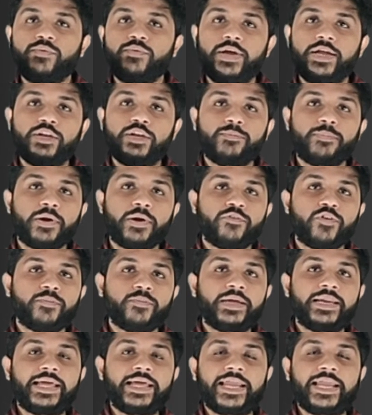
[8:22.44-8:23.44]
when you
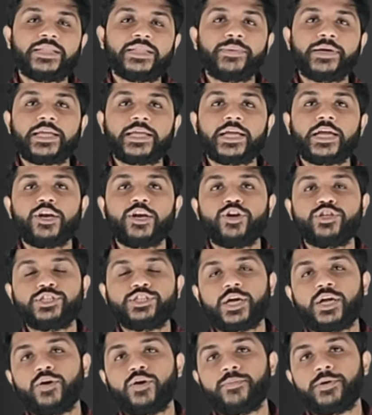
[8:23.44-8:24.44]
perform any arithmetic and
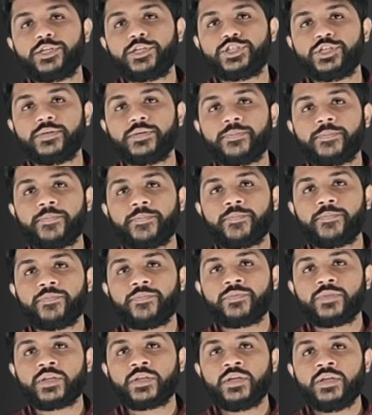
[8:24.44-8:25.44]
logical operation.
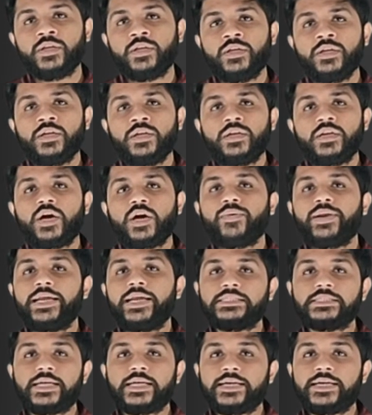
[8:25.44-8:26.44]
Now
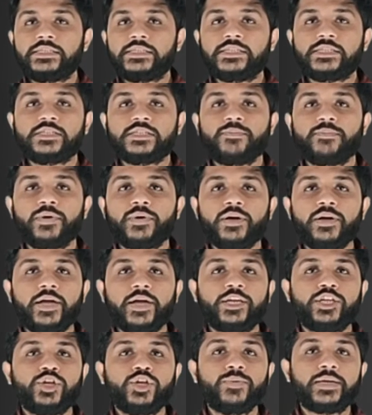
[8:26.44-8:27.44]
let's add this number
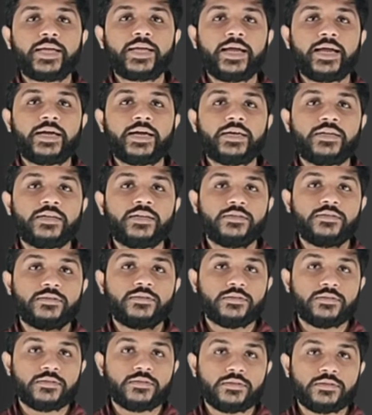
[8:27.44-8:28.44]
and you will get
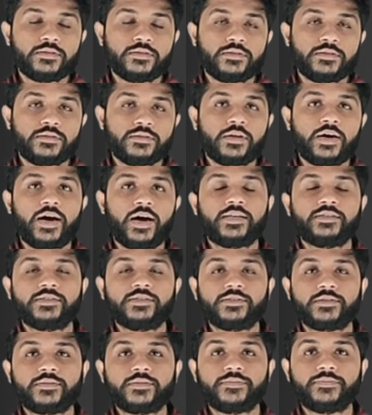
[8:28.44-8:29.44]
the
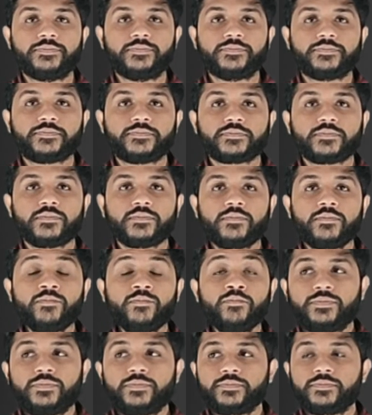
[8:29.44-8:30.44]
answer.
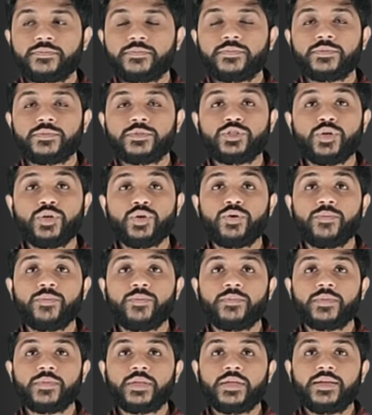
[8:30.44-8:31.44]

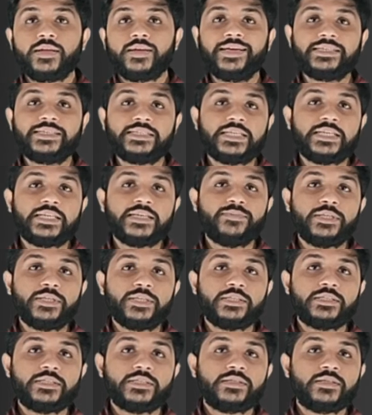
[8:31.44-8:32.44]
So let's name
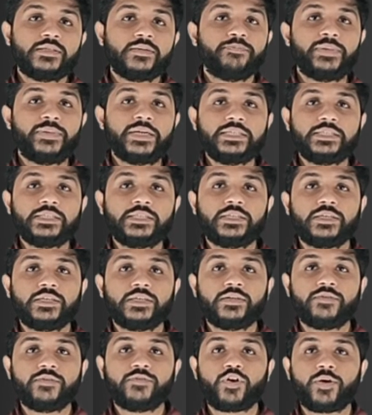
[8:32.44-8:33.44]
these bits
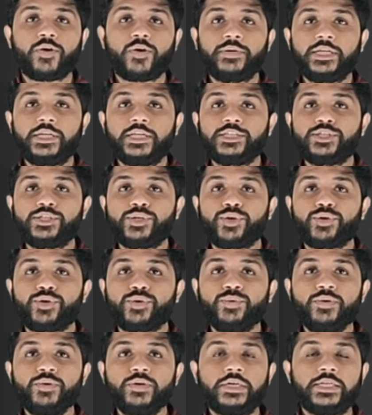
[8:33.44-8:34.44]
from D0
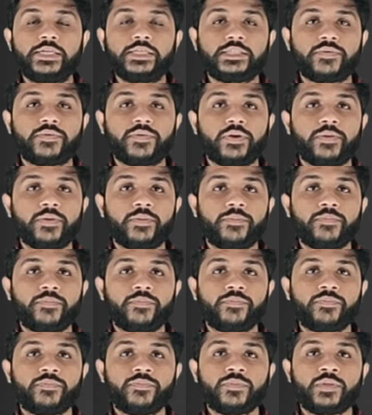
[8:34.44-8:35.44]
to D7.
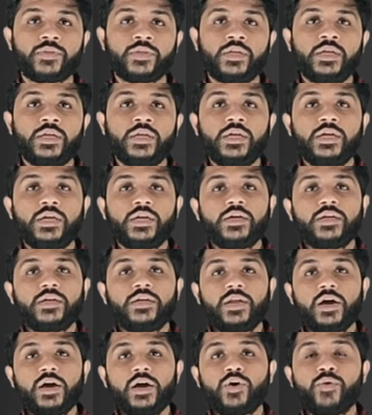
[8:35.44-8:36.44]

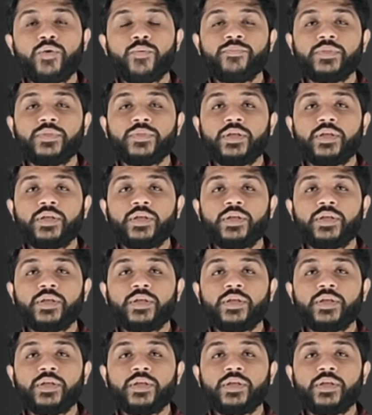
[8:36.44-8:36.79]
Now